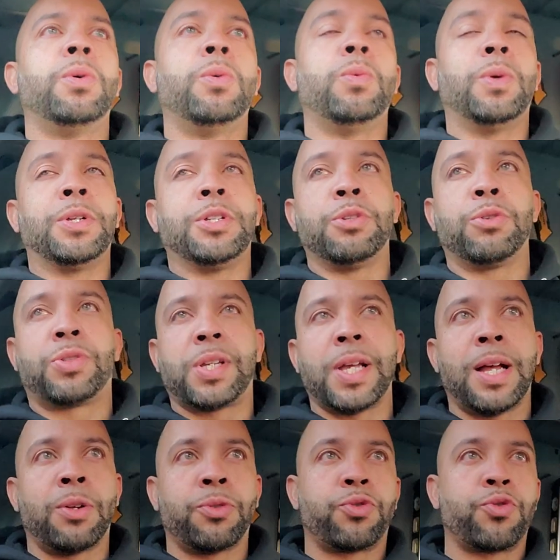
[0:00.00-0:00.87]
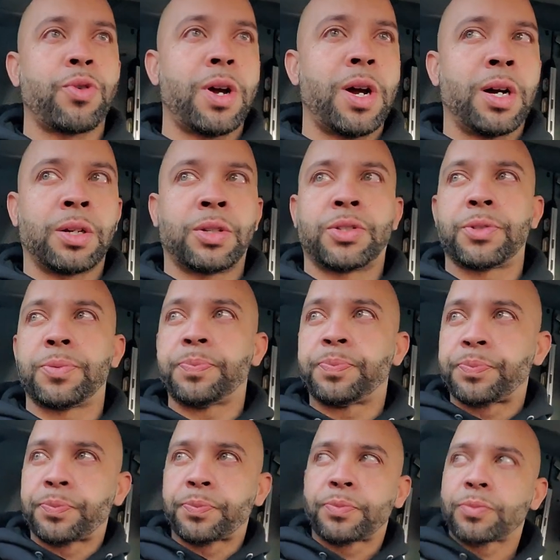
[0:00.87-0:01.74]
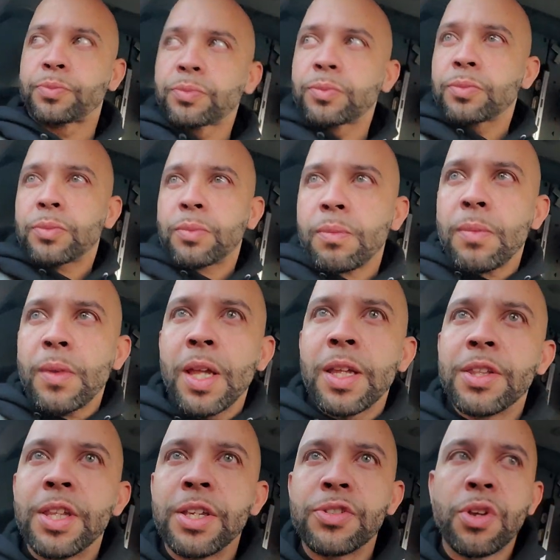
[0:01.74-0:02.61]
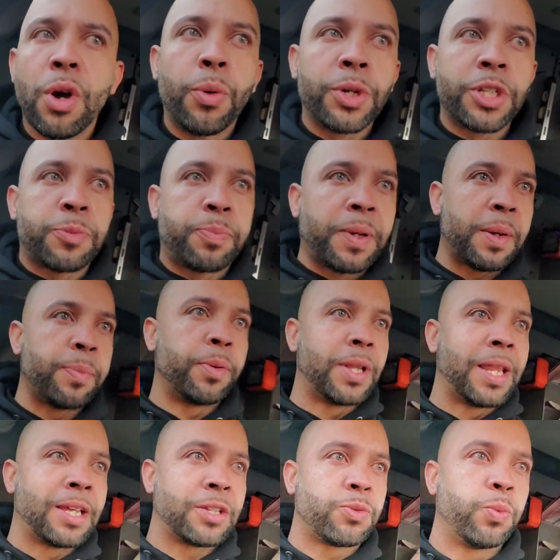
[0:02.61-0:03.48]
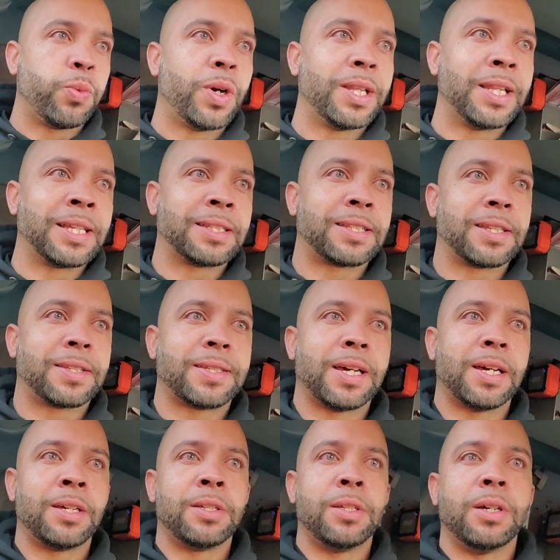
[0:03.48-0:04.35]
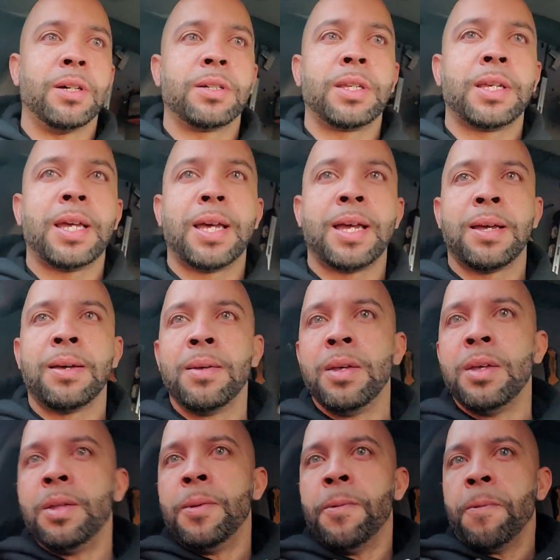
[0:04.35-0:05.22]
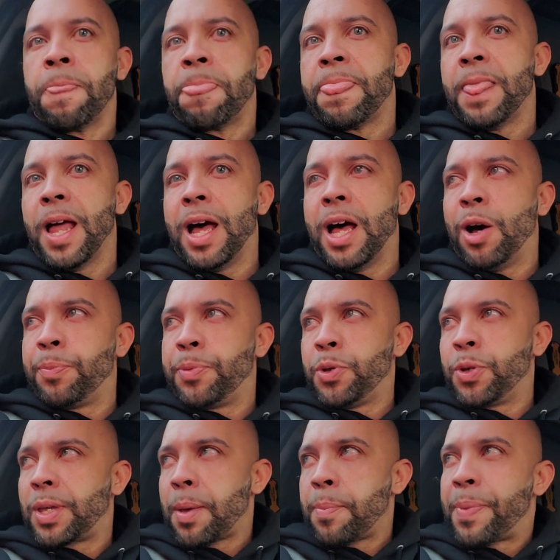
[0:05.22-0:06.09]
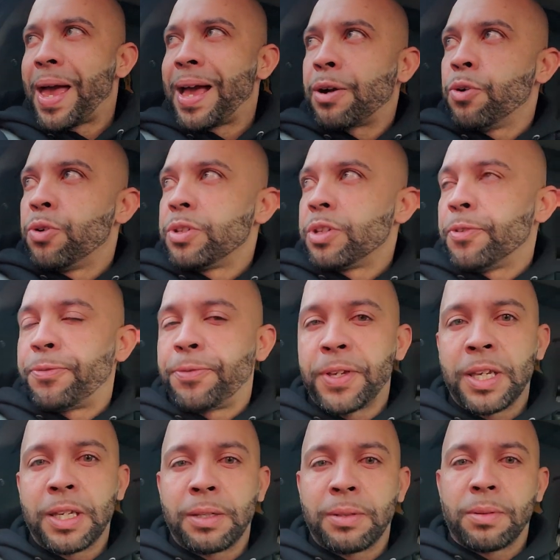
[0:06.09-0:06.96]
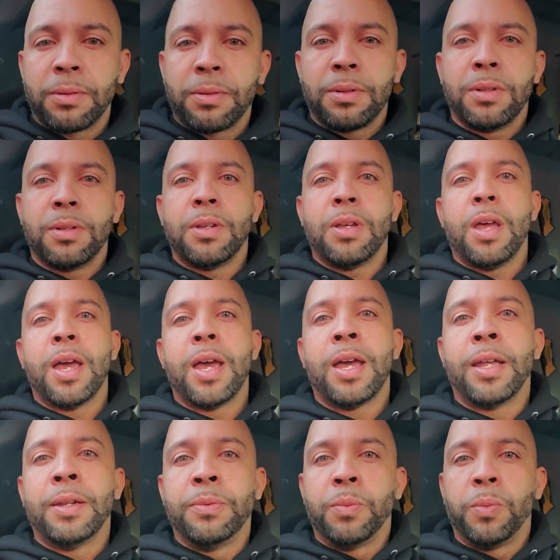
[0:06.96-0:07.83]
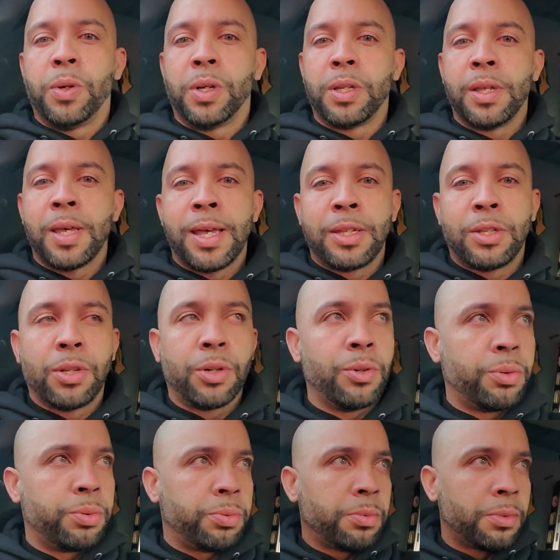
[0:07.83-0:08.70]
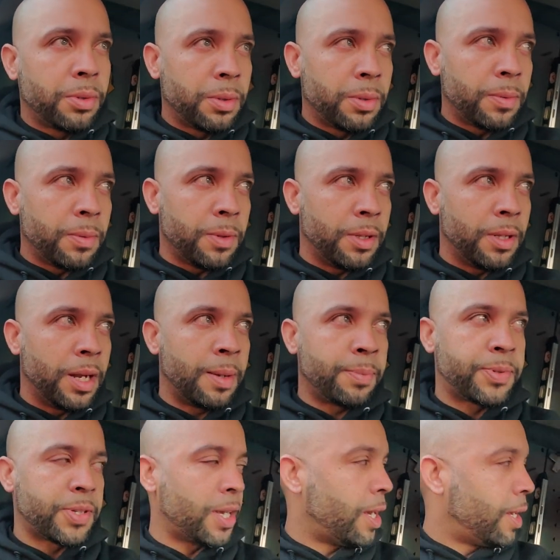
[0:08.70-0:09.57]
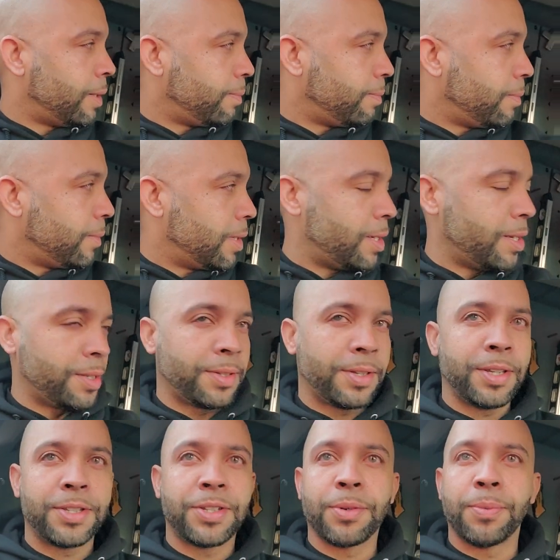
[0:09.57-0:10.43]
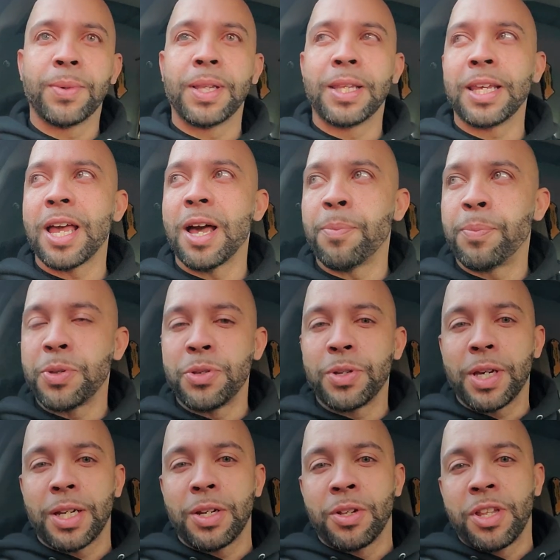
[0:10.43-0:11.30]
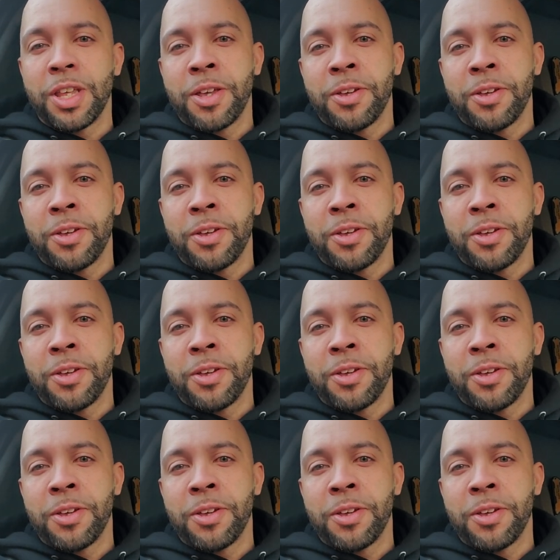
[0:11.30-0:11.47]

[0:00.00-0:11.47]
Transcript: when you sell drugs, there's always people that's willing to tell you, oh yeah, I'll help you get back on your feet. And what do? You know what I'm saying? Is it really helping you get on